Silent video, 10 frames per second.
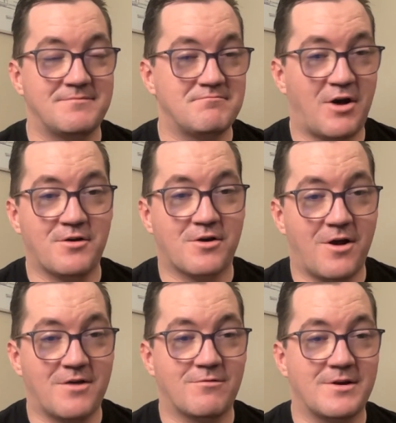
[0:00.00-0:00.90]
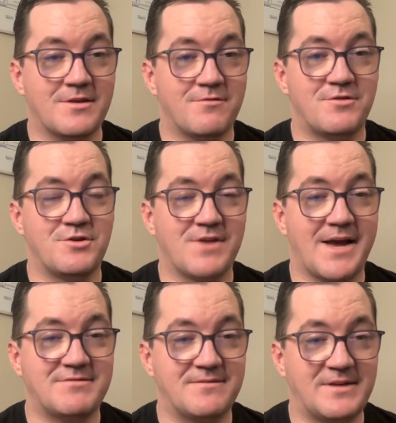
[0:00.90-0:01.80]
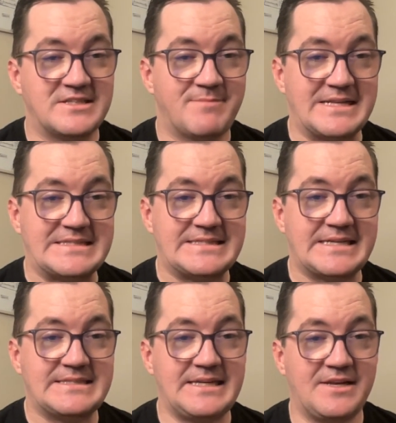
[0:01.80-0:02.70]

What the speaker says: Under Conroy, through 2 drafts, the Flames have made 16